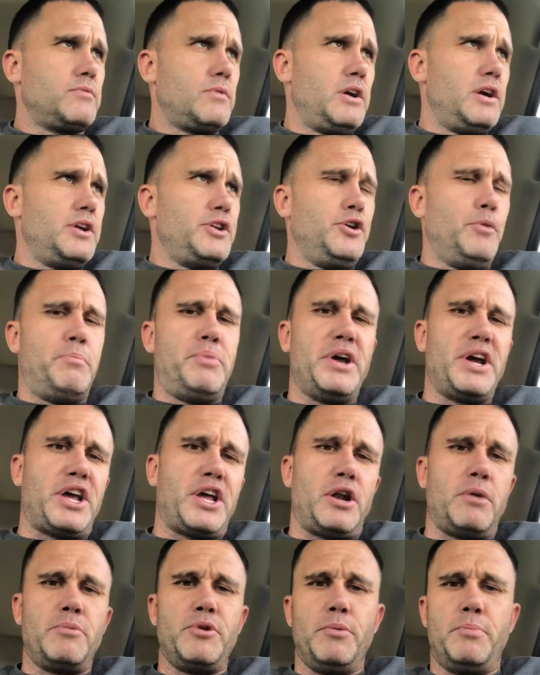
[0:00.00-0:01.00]
Right? You're
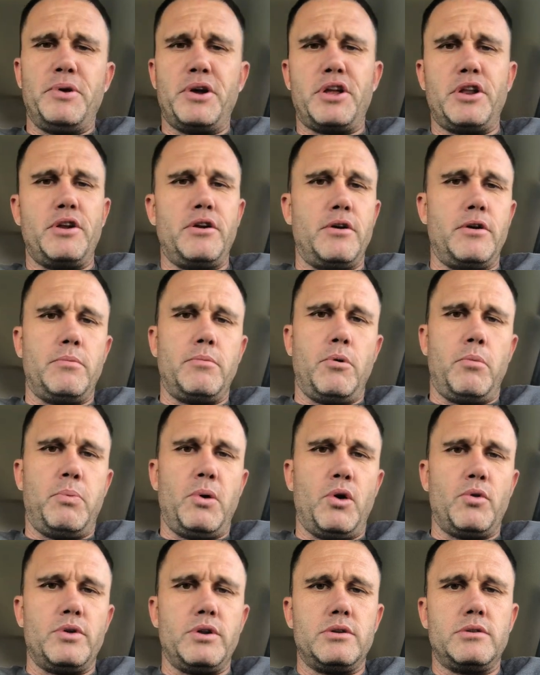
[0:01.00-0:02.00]
picking them. You're picking your
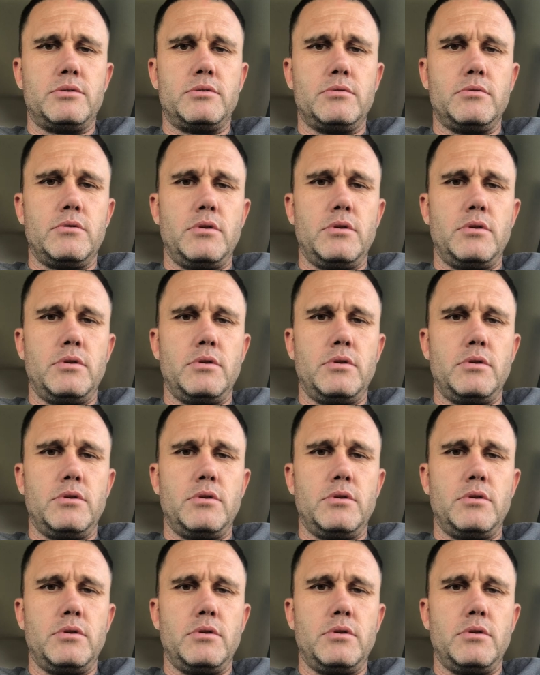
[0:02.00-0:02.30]
opponents.